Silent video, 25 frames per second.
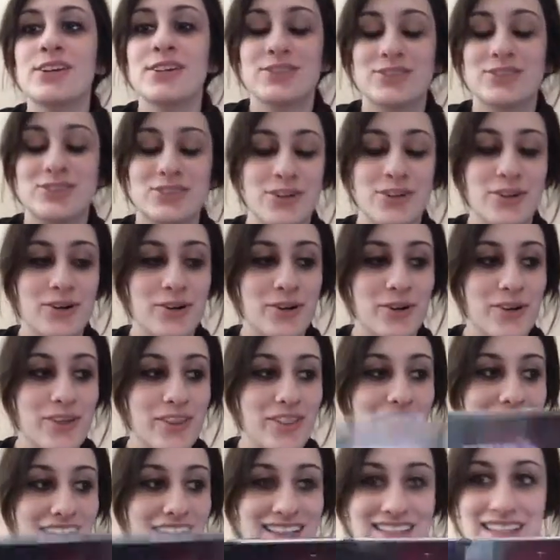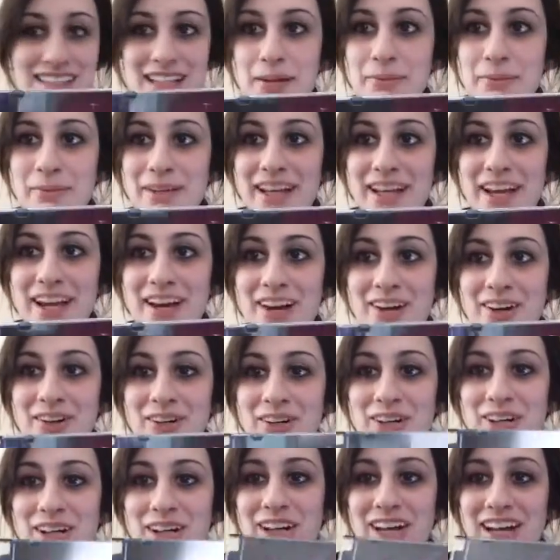So that's coming
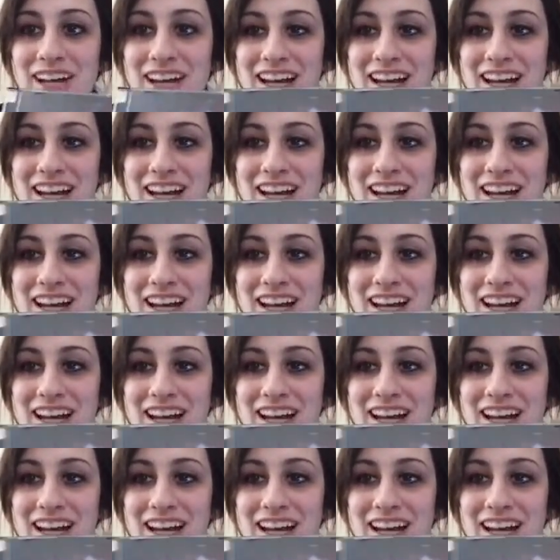out.